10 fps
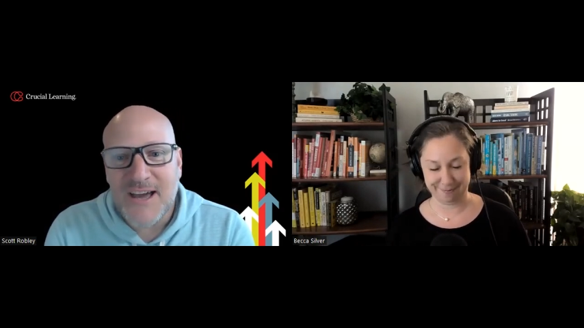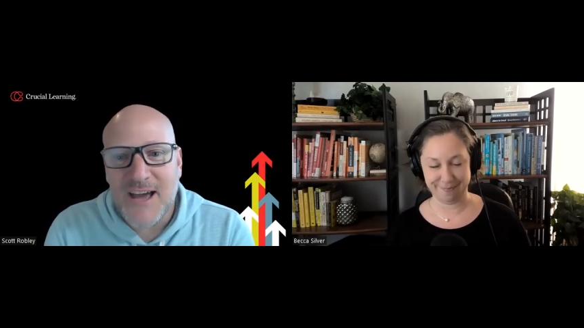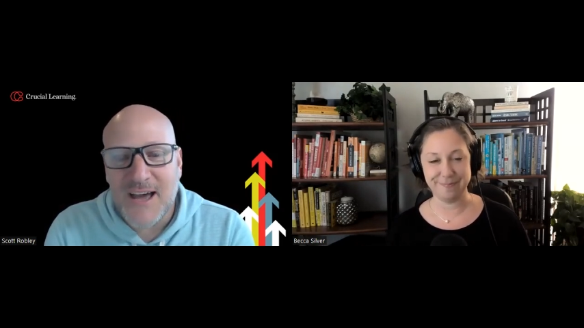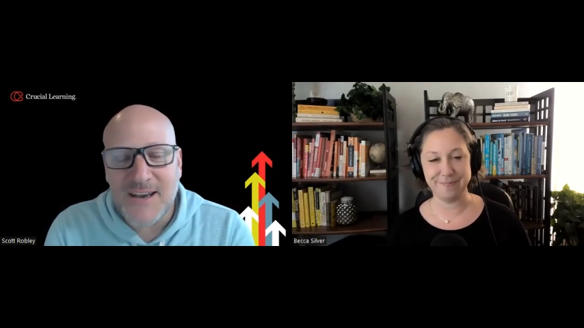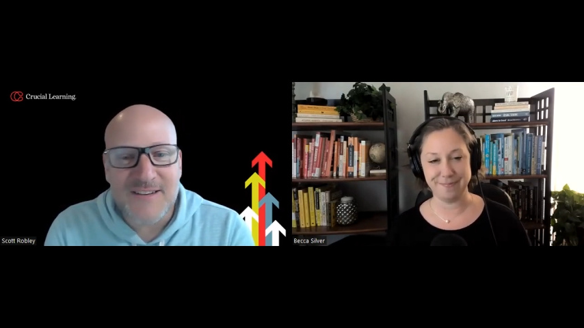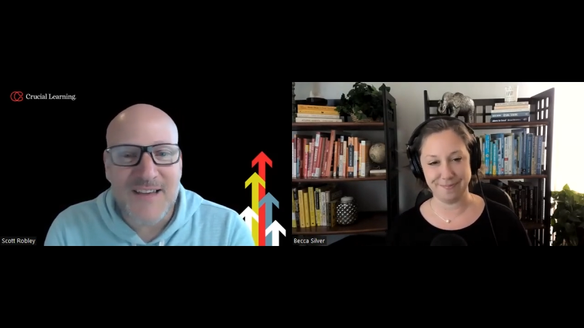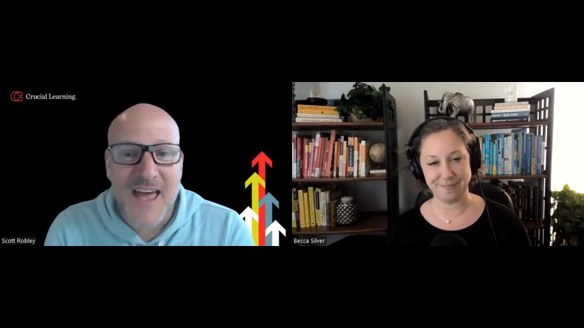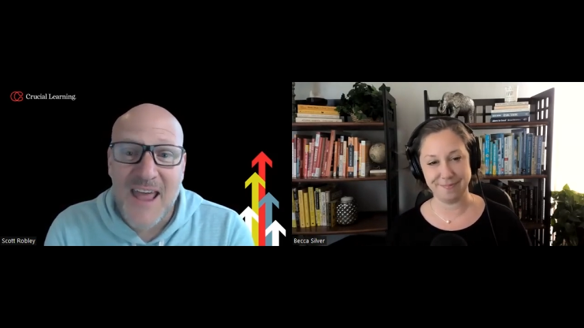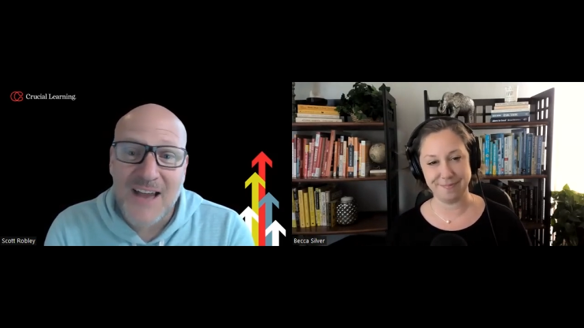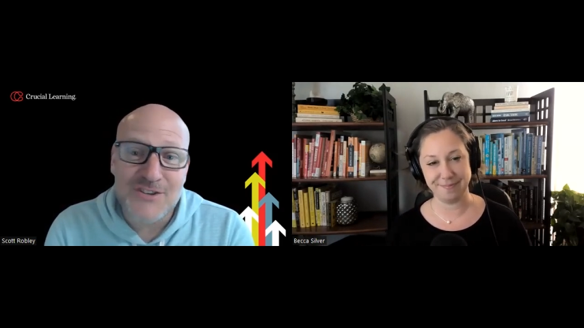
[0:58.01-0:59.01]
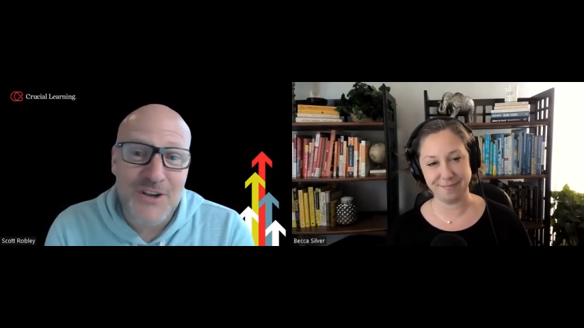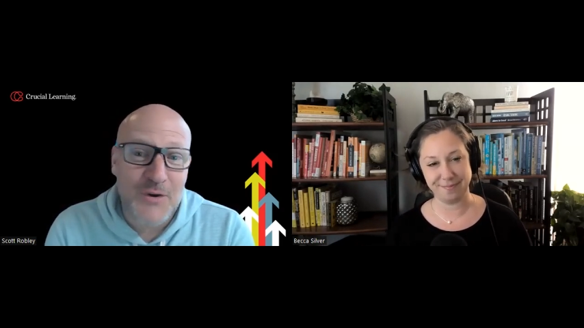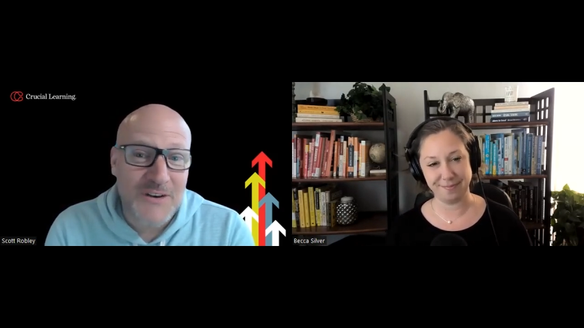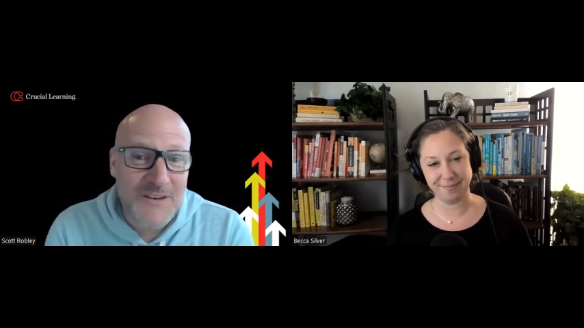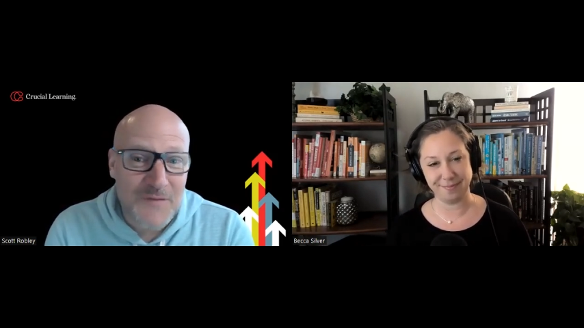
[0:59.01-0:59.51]
Speaker 1: um, decided actually to
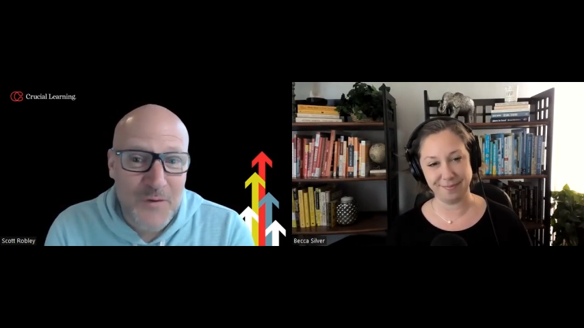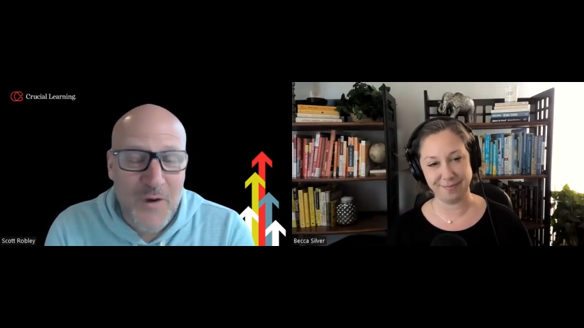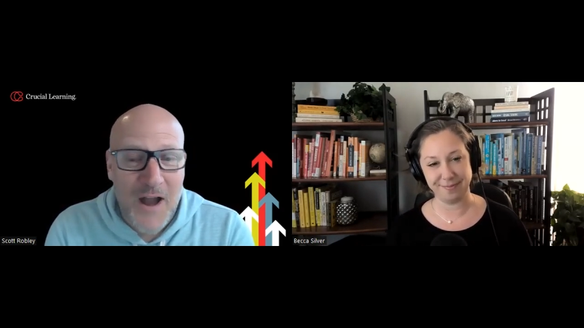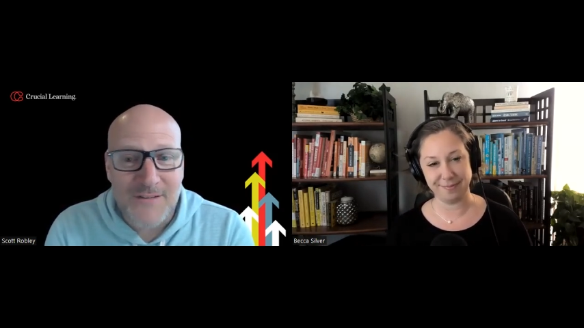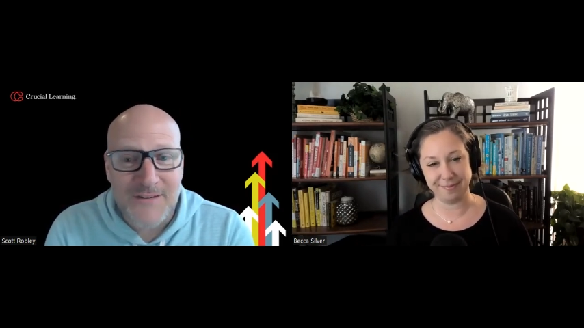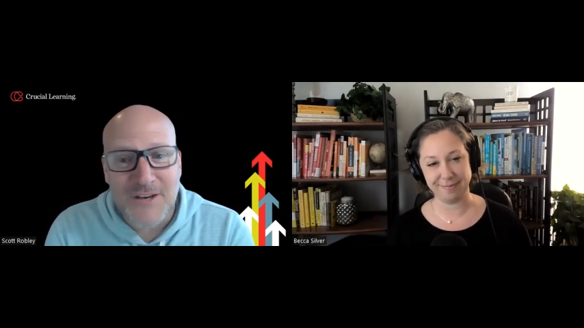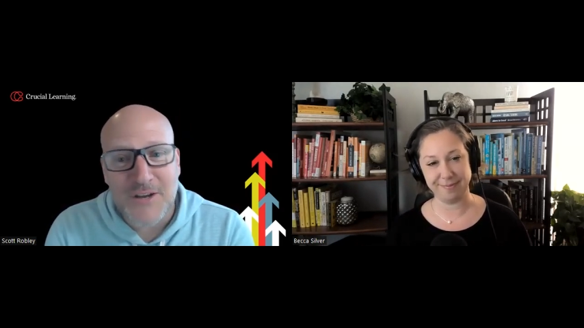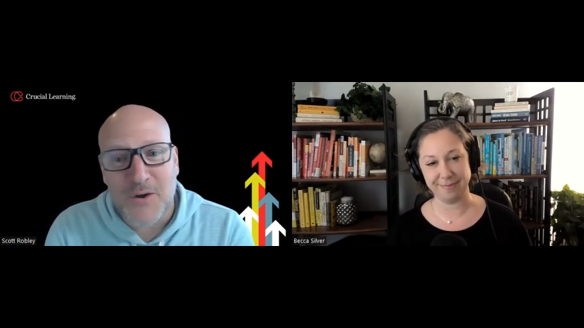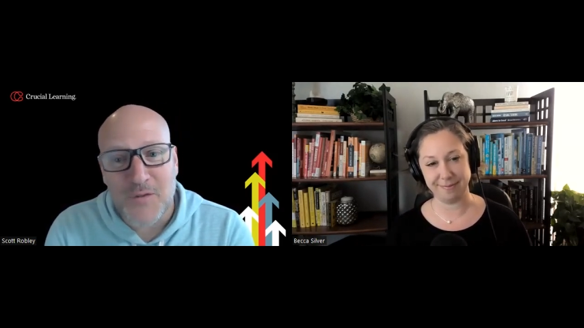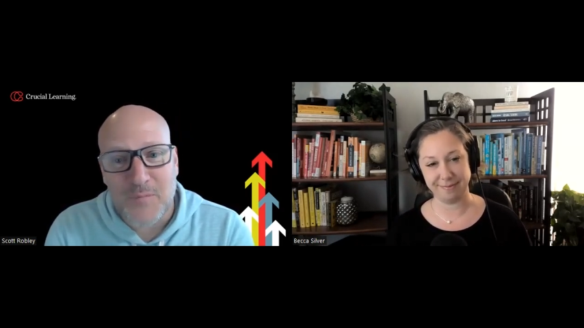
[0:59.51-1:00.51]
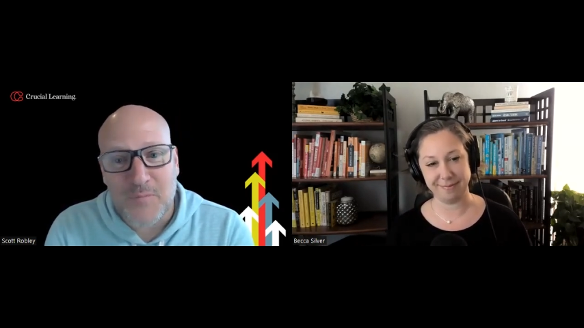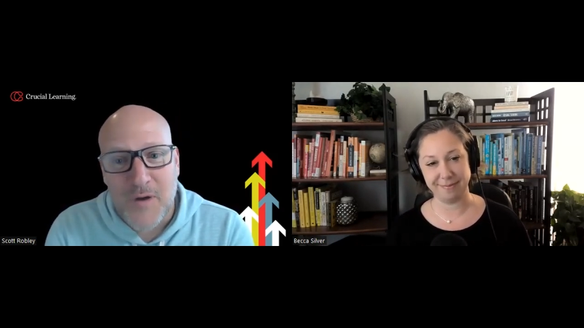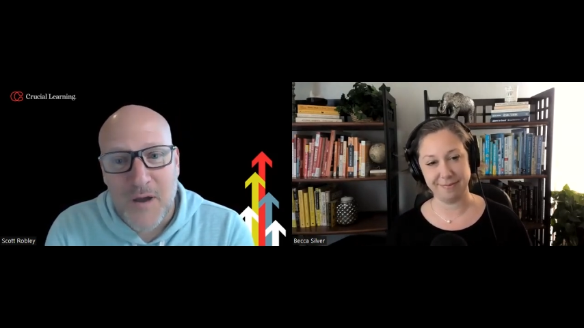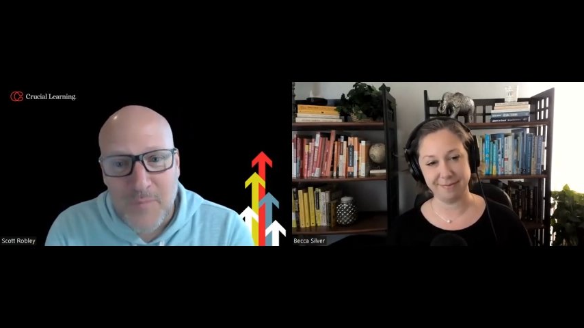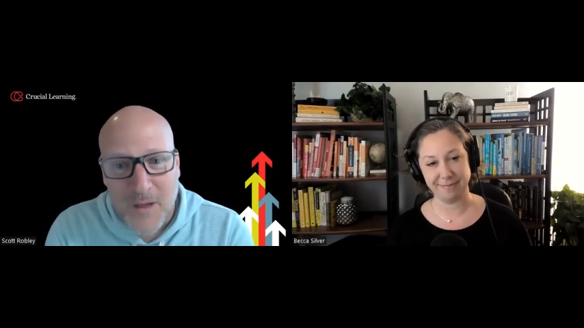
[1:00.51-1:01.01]
go a different route, didn't go the
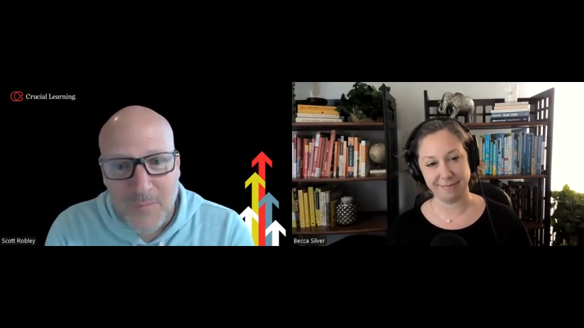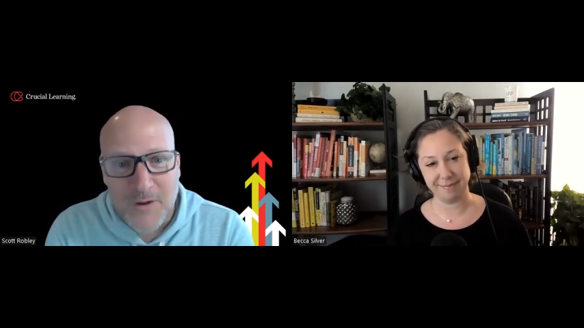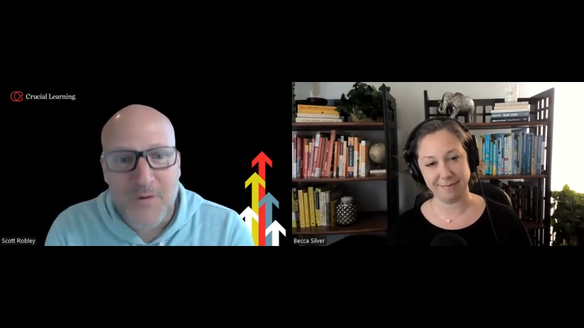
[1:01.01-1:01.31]
uh, public